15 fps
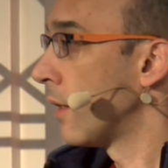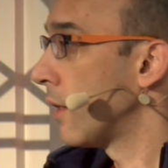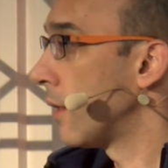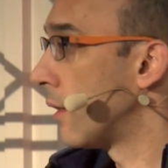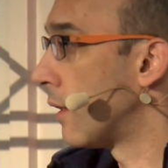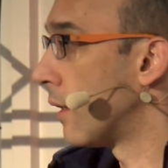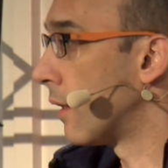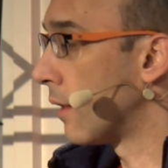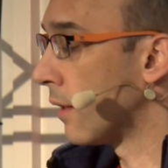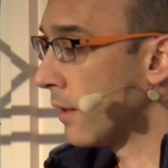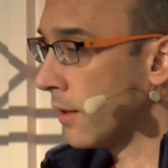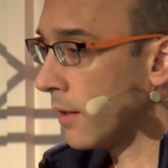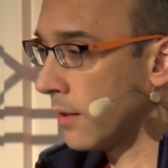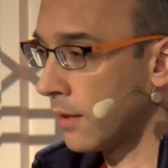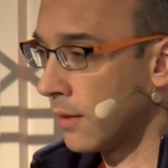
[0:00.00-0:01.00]
in
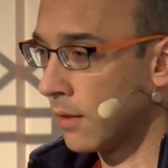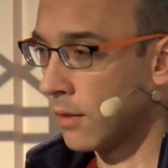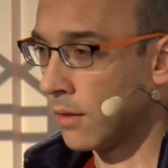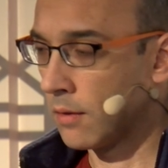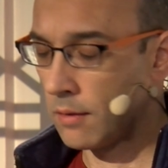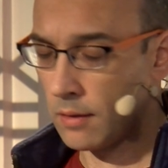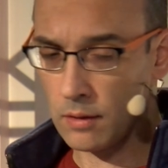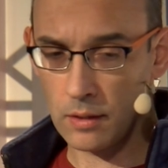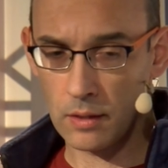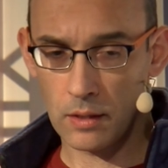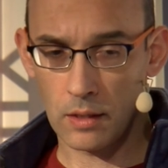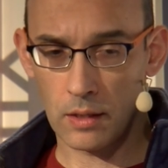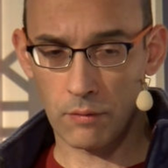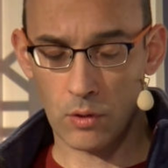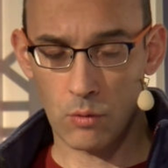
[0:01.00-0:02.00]

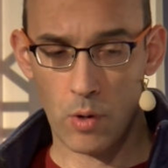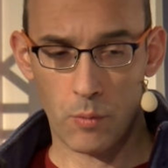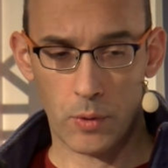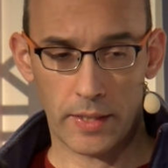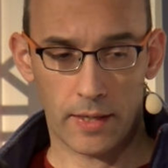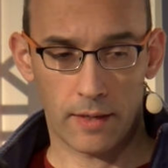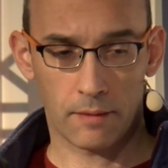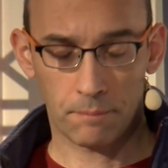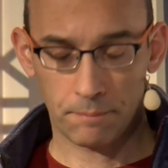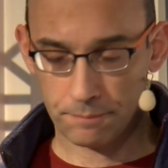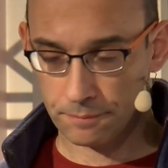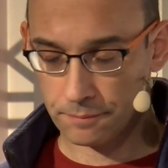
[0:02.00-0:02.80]
every way we can.